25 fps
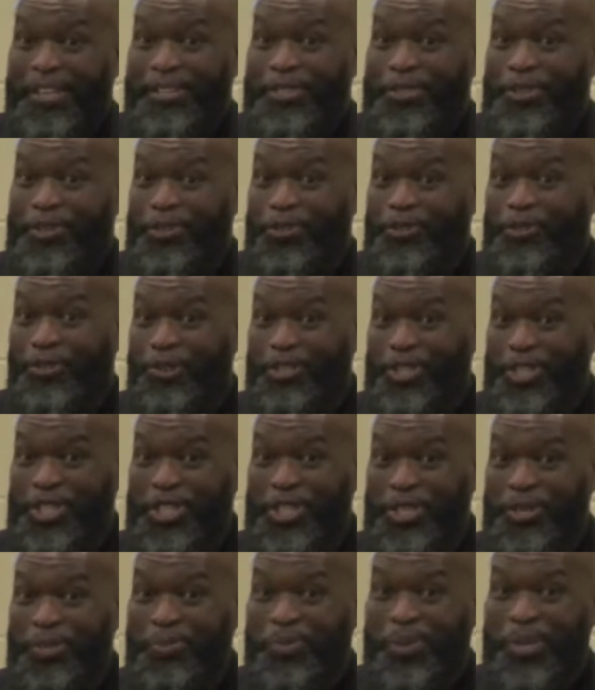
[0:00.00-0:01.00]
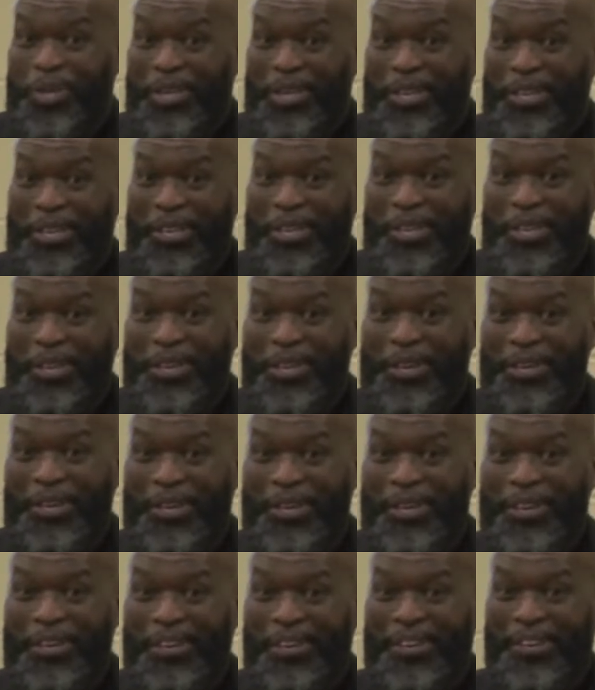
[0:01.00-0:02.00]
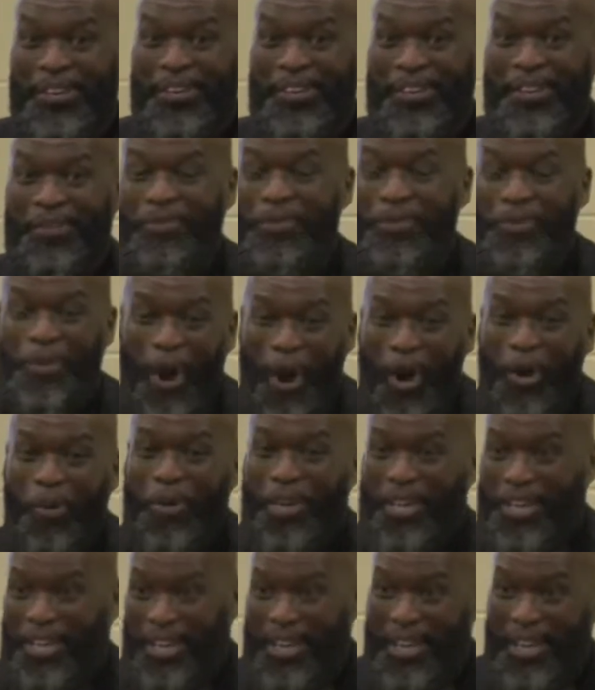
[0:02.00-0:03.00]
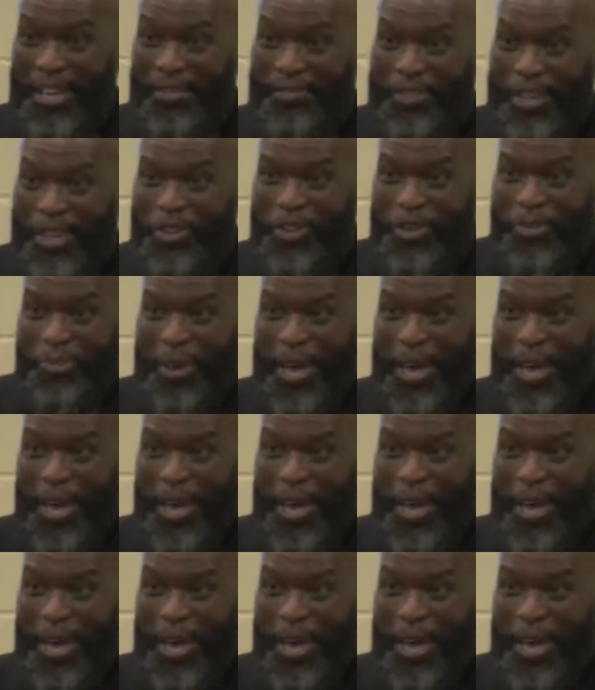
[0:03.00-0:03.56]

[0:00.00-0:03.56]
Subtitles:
So the first year, if we were already in F, can you